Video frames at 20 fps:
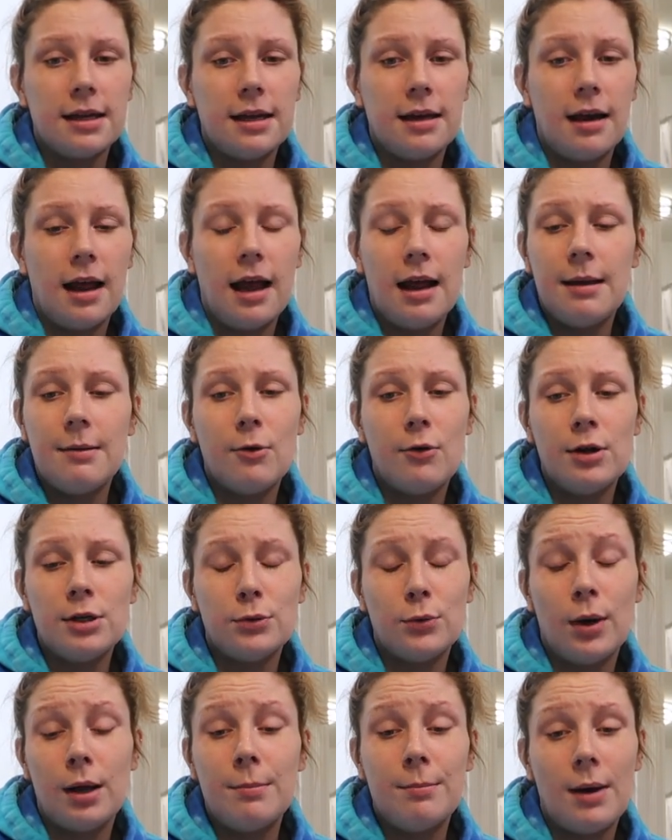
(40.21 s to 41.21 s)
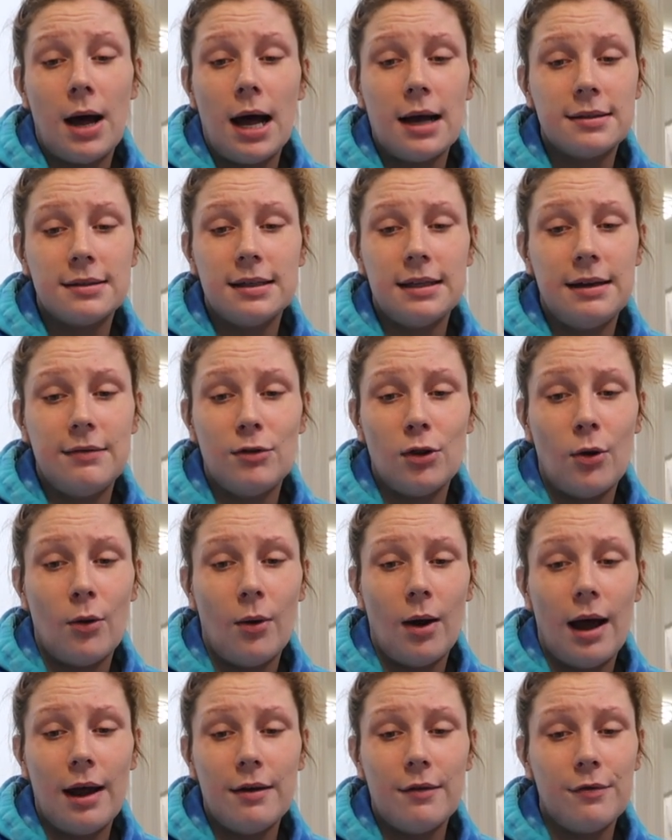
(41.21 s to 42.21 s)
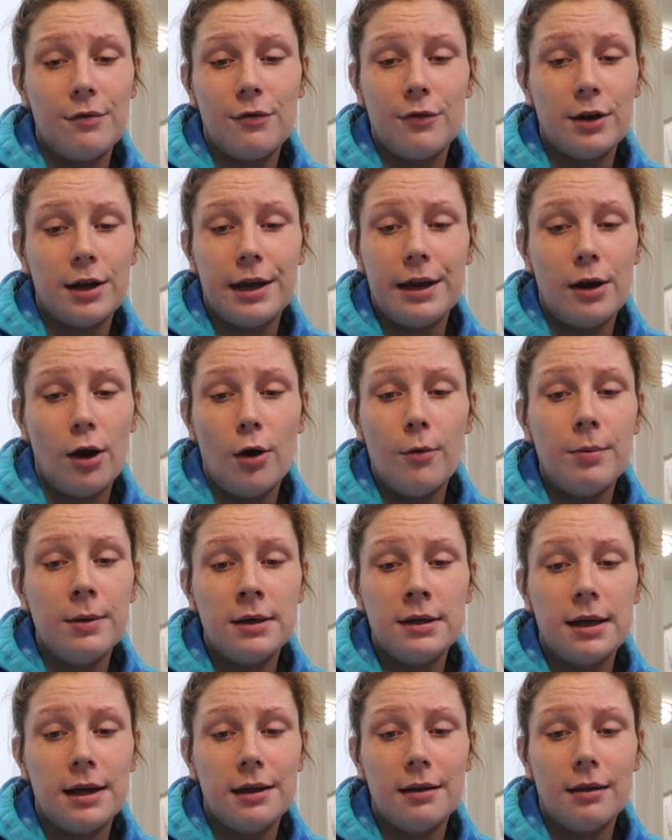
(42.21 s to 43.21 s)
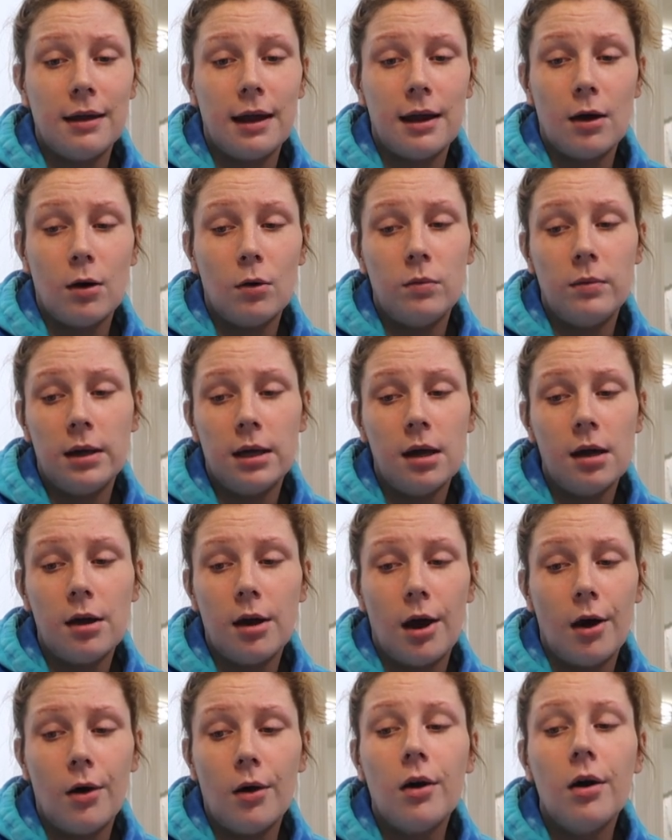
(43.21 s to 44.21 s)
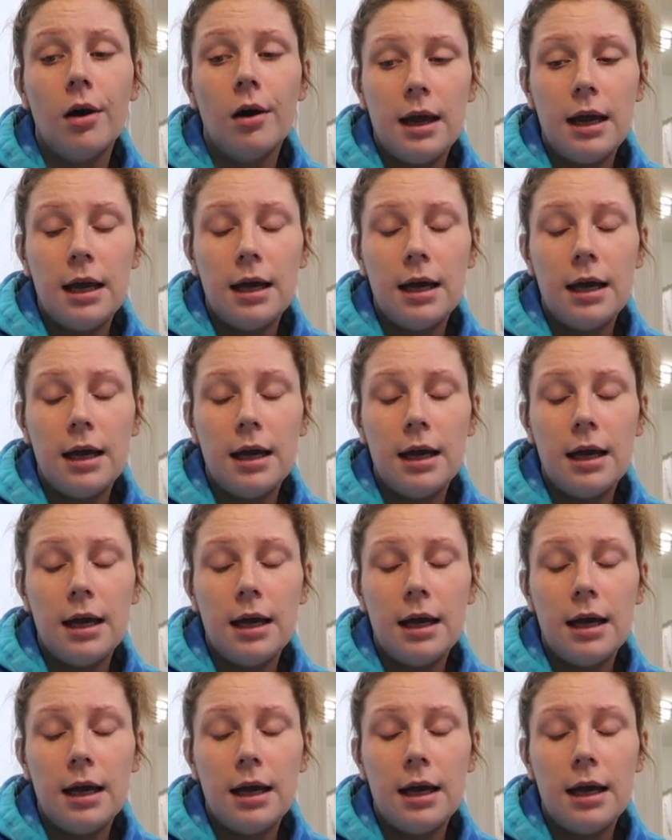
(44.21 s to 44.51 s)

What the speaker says: and I'm going to unbox it even though I freaking opened it like a week ago.